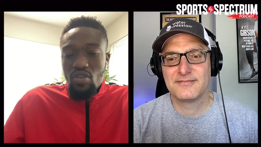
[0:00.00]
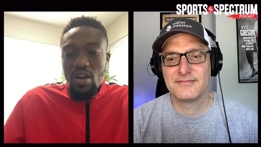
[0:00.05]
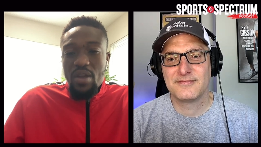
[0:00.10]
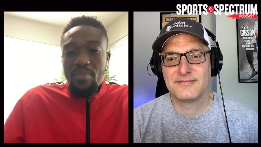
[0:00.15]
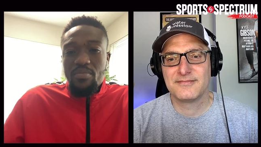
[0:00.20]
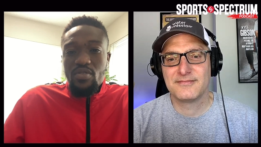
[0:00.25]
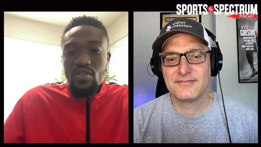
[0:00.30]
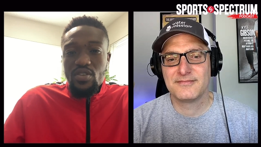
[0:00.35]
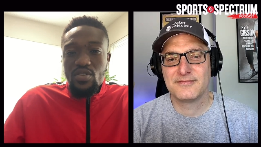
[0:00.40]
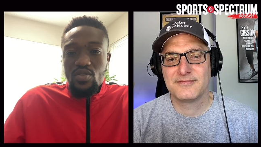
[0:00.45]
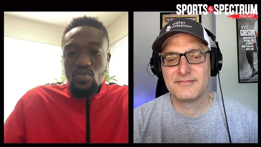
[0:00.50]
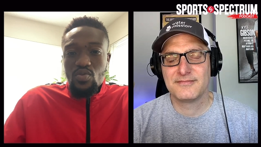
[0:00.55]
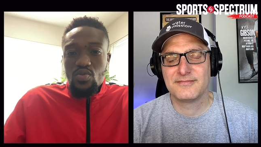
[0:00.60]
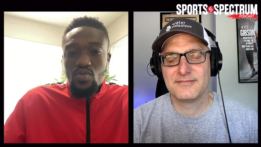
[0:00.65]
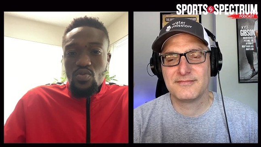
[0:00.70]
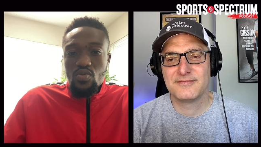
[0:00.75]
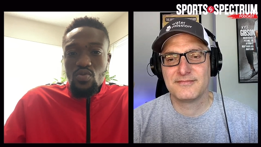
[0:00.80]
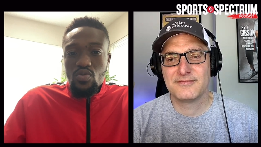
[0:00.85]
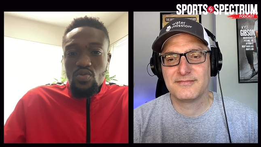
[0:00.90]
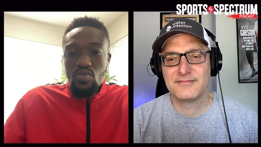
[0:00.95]
Speaker 1: primary
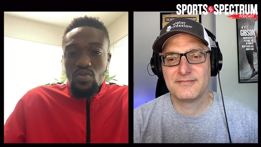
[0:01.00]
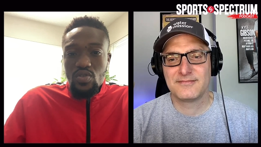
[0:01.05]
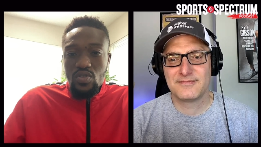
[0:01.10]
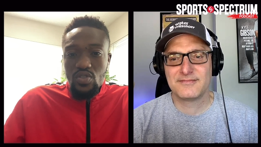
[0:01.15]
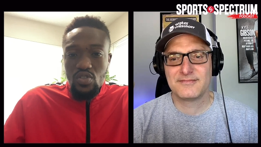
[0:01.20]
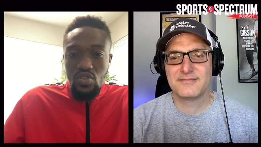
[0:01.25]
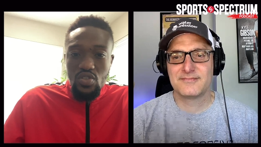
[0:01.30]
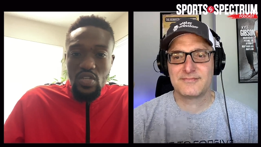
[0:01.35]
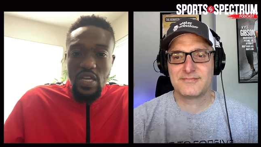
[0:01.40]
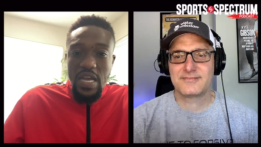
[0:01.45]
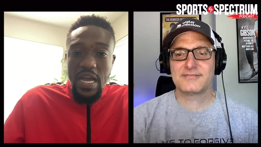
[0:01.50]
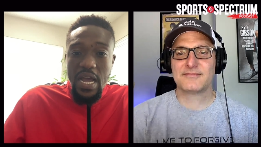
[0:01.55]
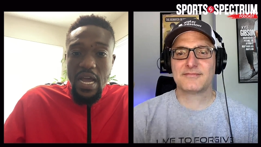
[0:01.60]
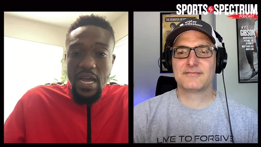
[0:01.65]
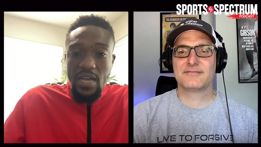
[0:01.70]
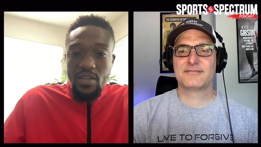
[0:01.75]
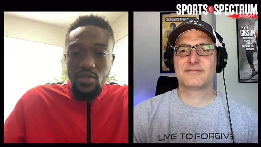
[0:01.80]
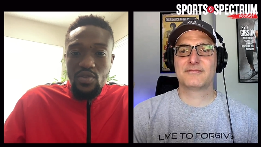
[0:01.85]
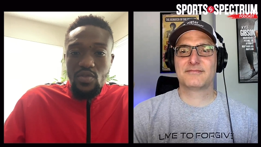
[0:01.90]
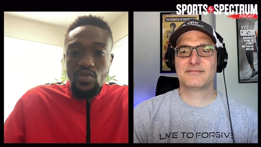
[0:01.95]
school, junior
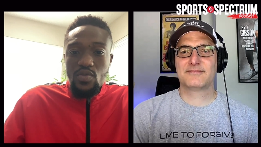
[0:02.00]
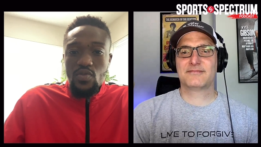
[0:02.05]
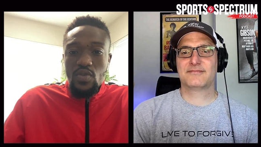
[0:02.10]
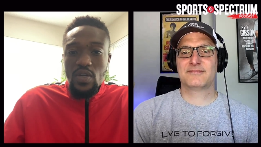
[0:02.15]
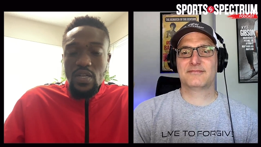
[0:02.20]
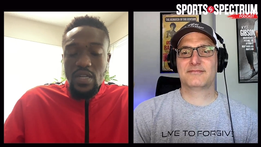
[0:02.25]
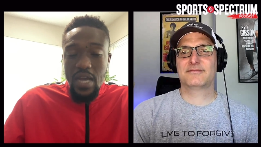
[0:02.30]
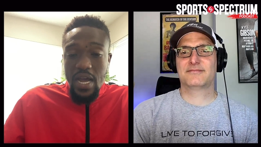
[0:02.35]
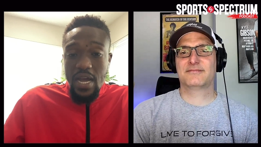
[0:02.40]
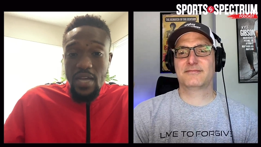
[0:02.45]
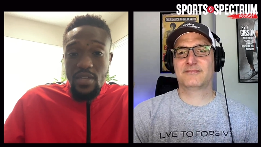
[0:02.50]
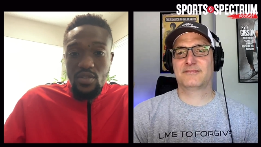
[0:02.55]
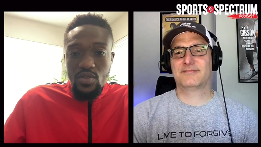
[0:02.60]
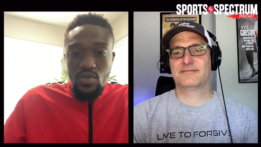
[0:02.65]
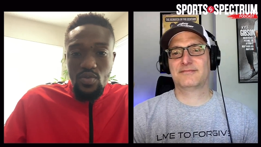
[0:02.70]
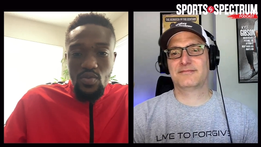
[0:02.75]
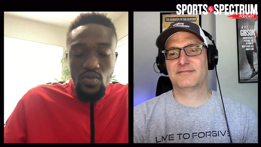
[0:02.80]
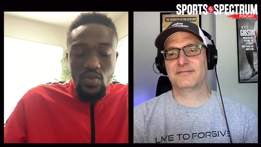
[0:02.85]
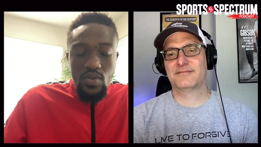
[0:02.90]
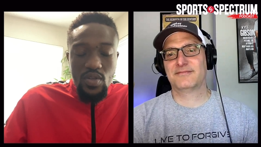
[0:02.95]
high school, and high
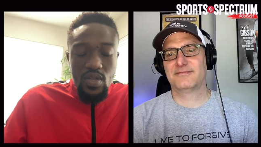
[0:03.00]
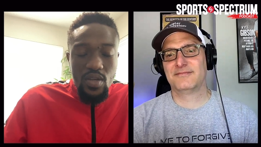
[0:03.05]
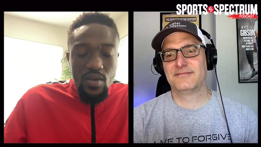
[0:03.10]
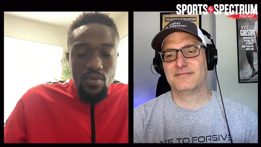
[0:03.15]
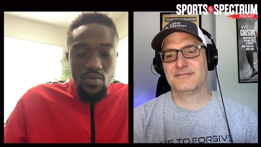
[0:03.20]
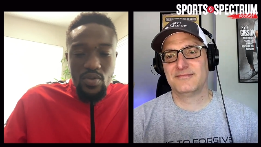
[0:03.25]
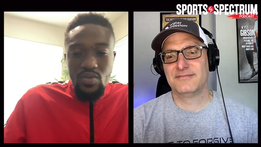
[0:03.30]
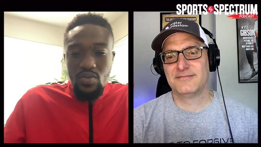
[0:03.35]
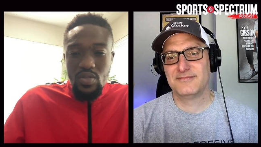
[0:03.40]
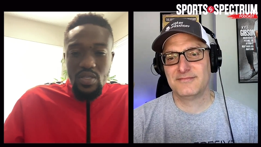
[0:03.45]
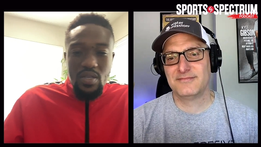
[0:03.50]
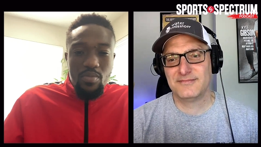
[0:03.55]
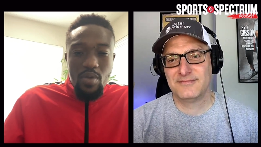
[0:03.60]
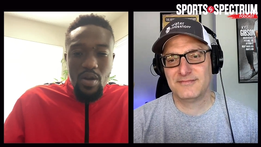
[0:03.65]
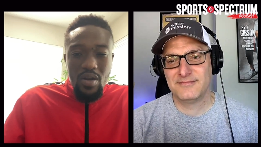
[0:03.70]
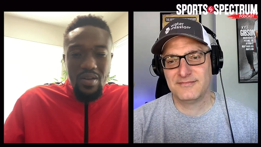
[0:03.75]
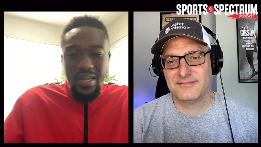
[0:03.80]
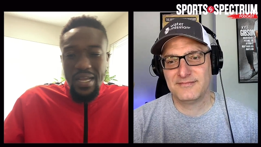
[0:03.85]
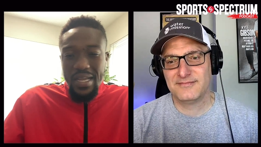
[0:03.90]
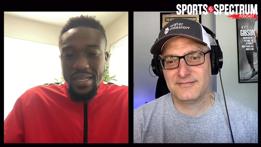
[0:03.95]
school, which was
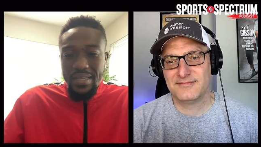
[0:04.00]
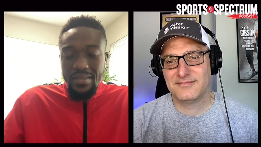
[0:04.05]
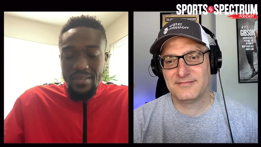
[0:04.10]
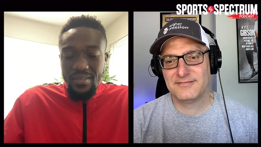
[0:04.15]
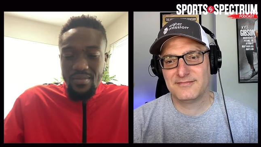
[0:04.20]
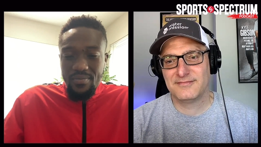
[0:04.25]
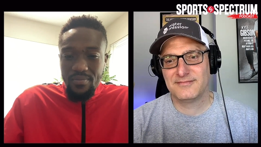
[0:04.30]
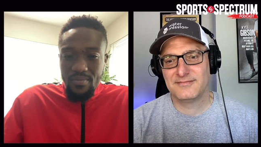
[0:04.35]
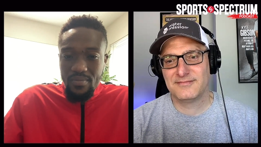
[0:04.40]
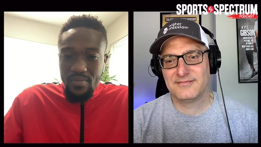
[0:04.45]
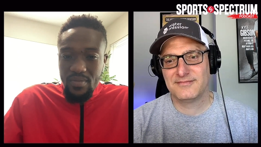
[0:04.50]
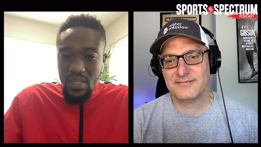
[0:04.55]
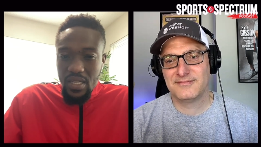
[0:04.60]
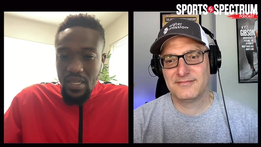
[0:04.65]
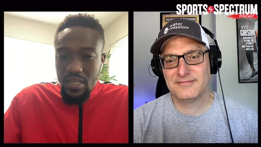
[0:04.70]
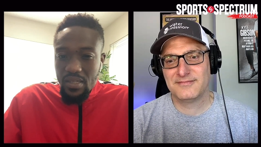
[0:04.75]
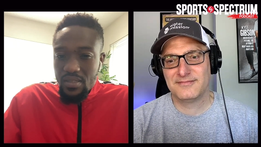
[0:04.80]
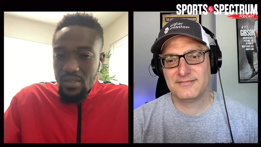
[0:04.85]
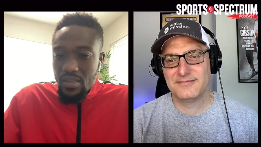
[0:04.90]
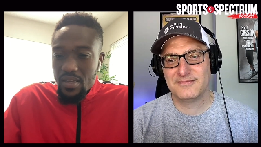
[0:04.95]
around like
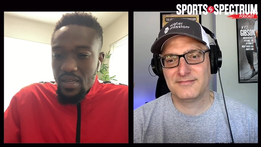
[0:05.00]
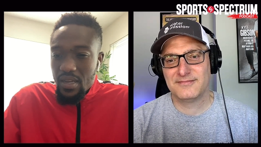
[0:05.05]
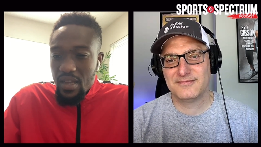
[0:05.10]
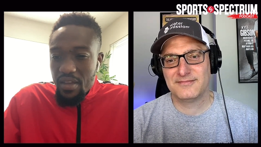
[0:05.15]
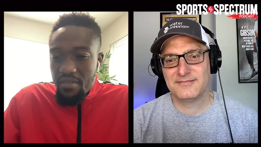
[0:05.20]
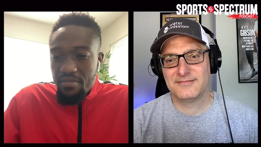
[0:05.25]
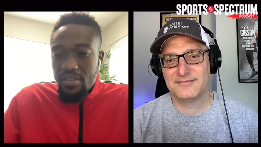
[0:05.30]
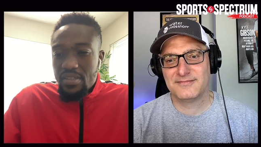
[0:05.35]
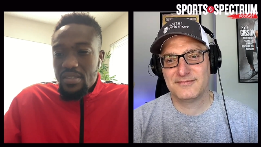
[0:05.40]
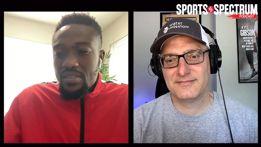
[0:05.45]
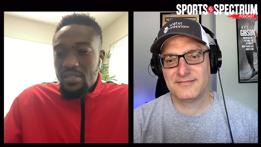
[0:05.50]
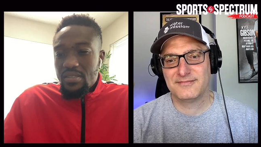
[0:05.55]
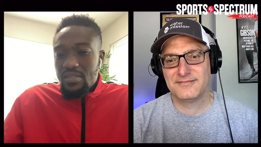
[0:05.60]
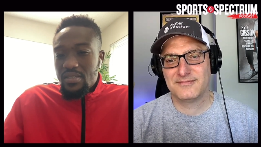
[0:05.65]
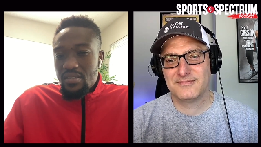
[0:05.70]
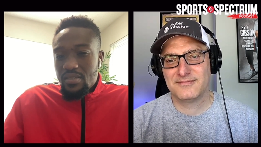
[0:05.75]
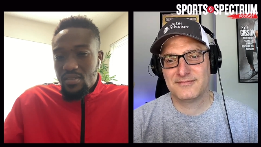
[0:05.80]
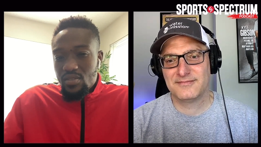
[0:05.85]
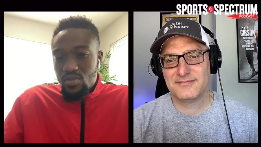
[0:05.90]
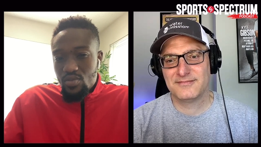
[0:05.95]

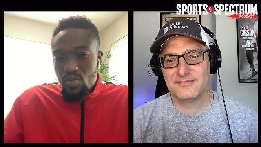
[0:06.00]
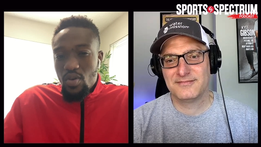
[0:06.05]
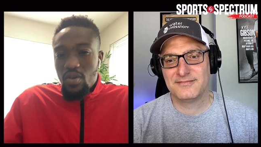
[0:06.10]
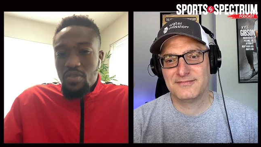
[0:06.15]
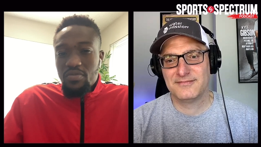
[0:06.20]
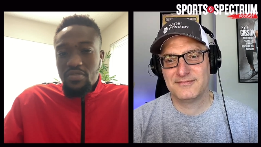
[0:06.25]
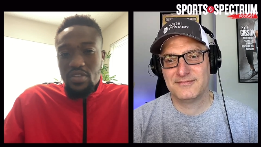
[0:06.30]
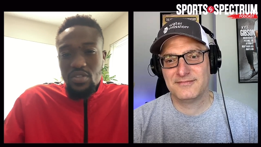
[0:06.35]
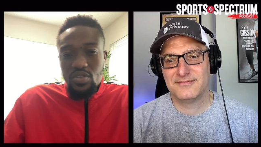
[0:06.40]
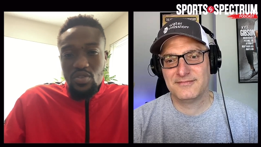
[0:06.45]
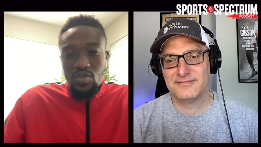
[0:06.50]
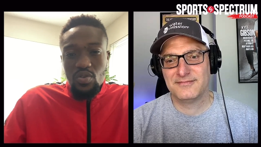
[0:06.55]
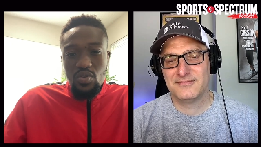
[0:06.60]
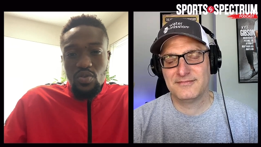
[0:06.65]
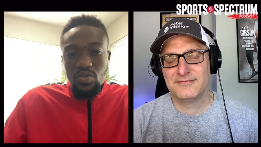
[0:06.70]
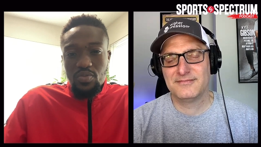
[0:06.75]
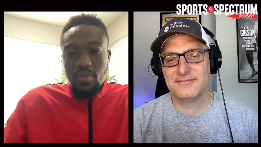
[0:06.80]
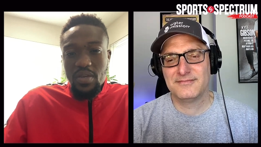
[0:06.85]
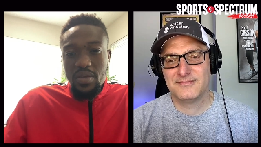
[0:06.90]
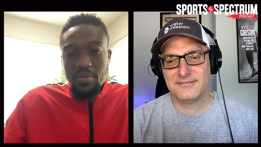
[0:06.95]
11, 12 years
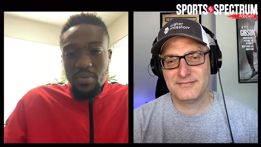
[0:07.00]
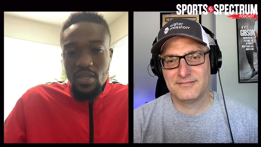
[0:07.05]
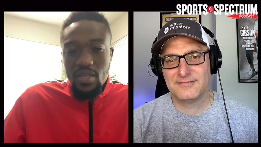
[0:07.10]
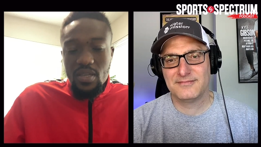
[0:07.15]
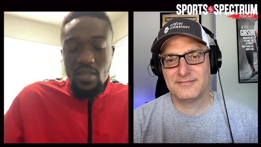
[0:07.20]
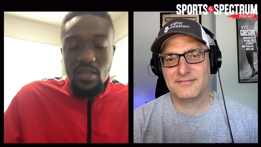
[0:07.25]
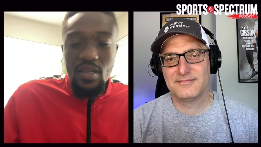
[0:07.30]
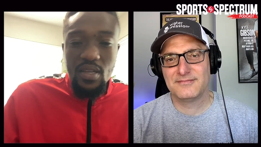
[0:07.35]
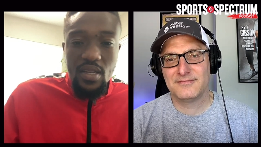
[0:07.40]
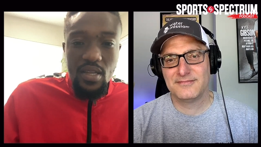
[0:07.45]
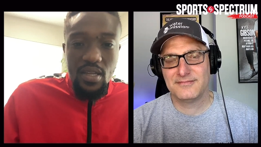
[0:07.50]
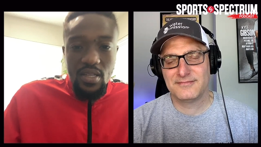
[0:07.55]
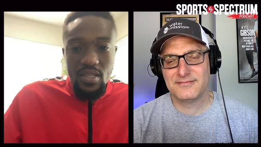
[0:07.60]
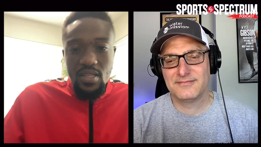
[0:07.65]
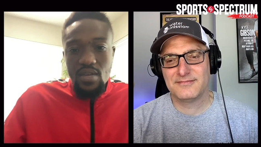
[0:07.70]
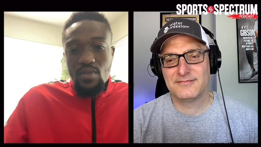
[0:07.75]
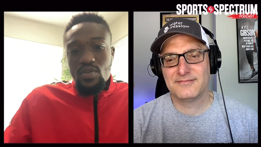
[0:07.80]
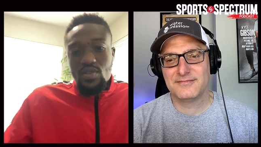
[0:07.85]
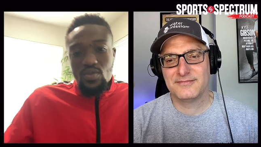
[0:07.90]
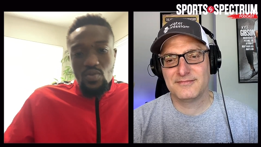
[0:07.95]
old, maybe that